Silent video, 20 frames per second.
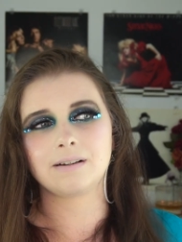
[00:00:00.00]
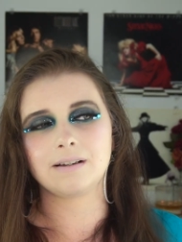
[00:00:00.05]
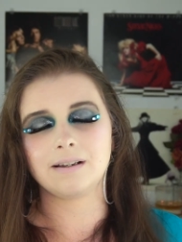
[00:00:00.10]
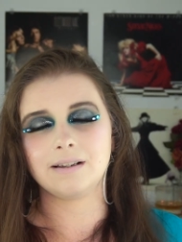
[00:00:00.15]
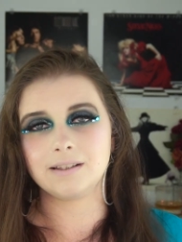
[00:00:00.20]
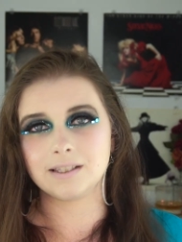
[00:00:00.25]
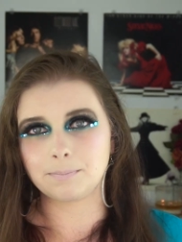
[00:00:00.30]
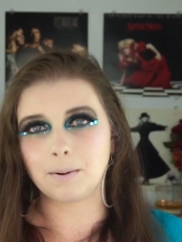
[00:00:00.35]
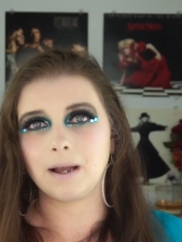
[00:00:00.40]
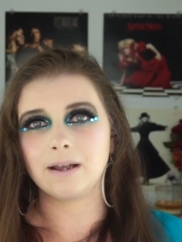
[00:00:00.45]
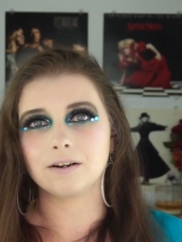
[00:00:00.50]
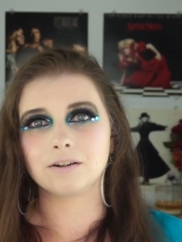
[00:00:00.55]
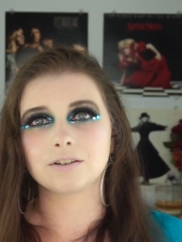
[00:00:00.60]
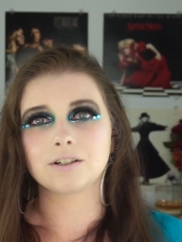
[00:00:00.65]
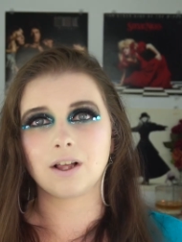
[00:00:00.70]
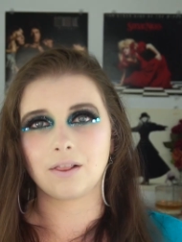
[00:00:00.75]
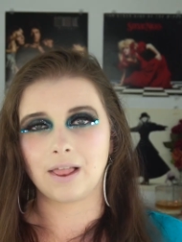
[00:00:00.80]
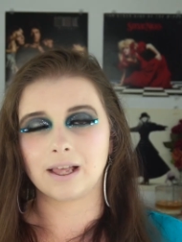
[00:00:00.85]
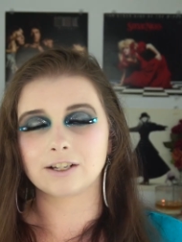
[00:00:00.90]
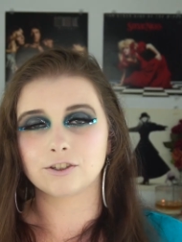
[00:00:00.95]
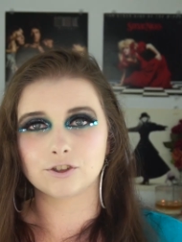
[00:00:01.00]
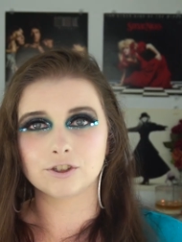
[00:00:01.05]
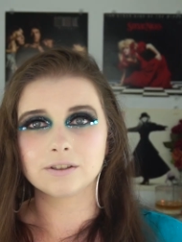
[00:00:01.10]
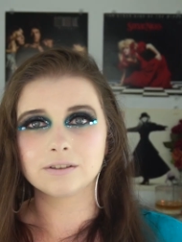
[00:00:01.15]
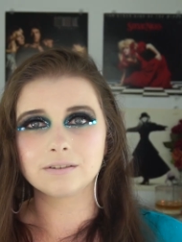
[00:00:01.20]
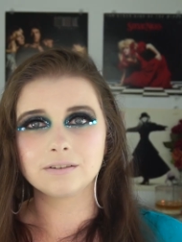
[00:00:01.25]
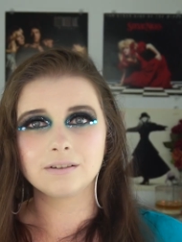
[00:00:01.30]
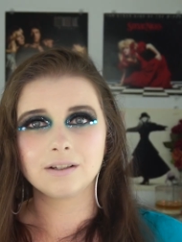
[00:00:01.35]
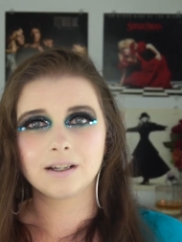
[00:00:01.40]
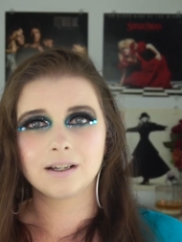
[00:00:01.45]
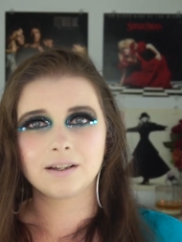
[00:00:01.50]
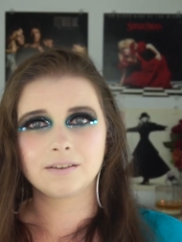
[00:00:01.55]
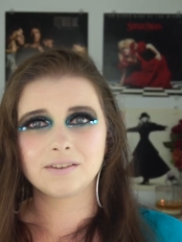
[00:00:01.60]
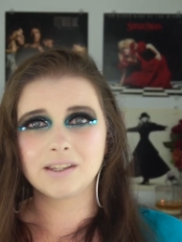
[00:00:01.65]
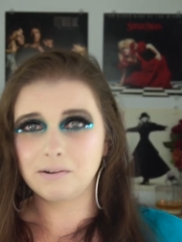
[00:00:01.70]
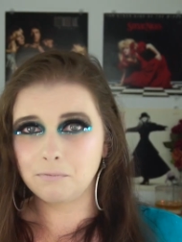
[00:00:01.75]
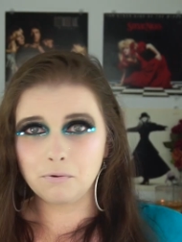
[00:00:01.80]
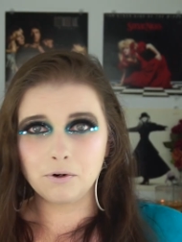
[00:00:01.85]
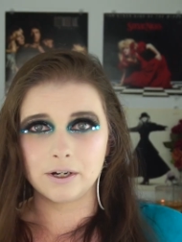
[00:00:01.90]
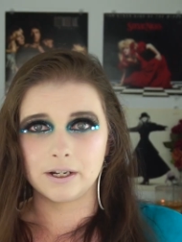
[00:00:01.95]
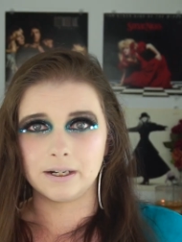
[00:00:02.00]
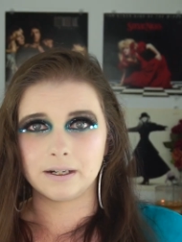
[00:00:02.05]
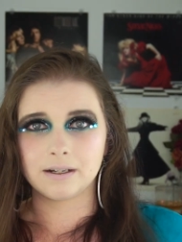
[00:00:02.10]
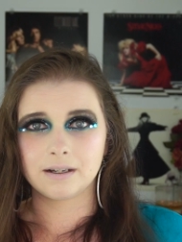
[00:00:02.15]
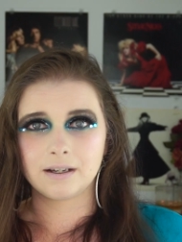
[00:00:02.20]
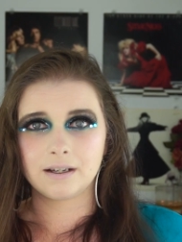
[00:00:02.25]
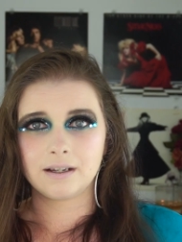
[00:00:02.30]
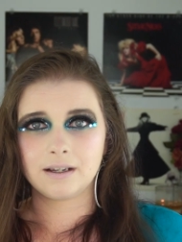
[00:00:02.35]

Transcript: inspired collection. They would.